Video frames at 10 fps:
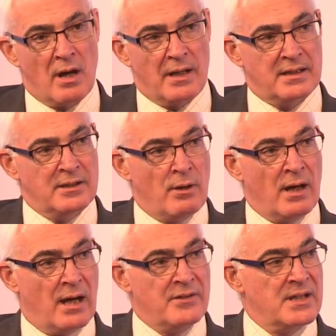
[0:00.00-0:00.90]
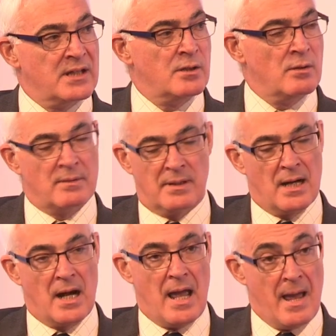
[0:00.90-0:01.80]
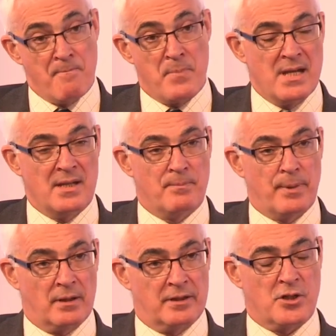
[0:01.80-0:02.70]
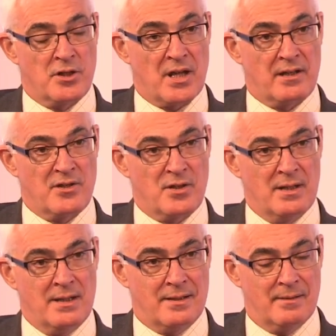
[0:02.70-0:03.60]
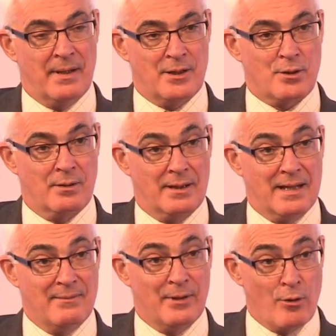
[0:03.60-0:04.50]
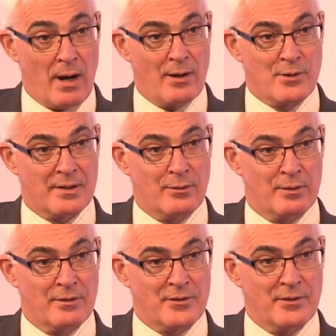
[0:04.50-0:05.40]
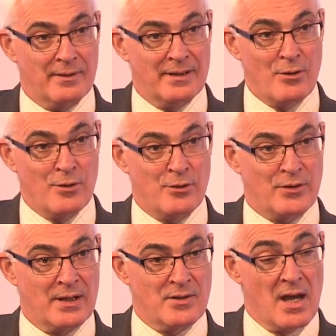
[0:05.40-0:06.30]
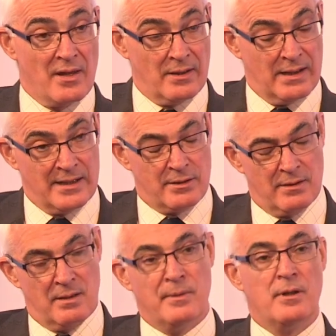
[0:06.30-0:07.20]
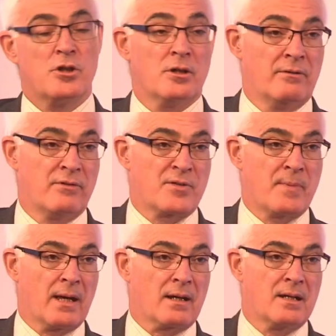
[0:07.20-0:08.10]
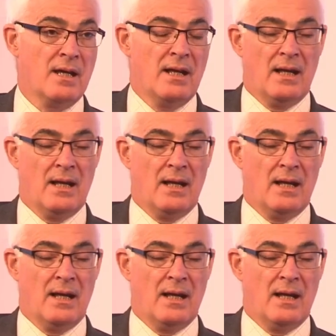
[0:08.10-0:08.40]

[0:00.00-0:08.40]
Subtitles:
I think MPs, politicians, others need to make sure they keep their own house in order so that they don't do things that lead to a diminution of respect.